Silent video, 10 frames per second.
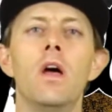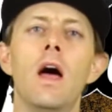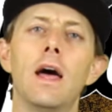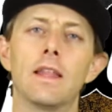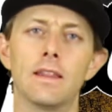
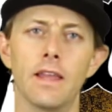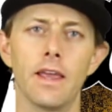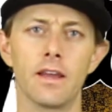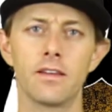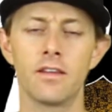
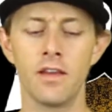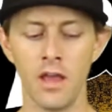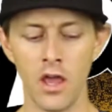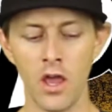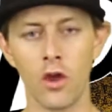Linked.
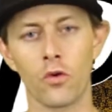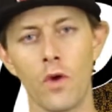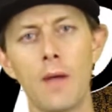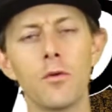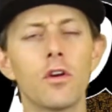Grab your
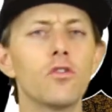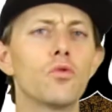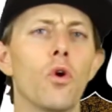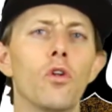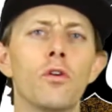
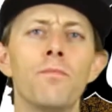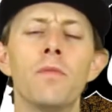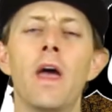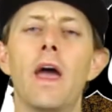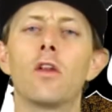controller
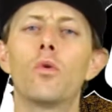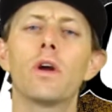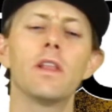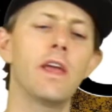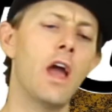and
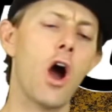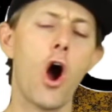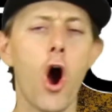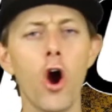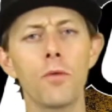quickly
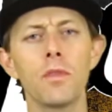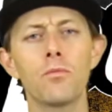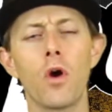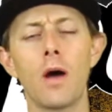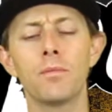arm the
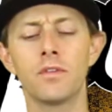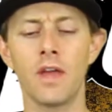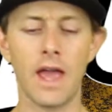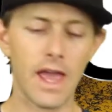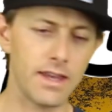props
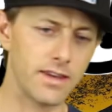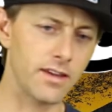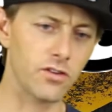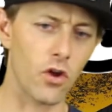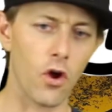and
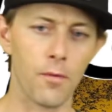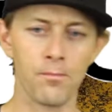disarm.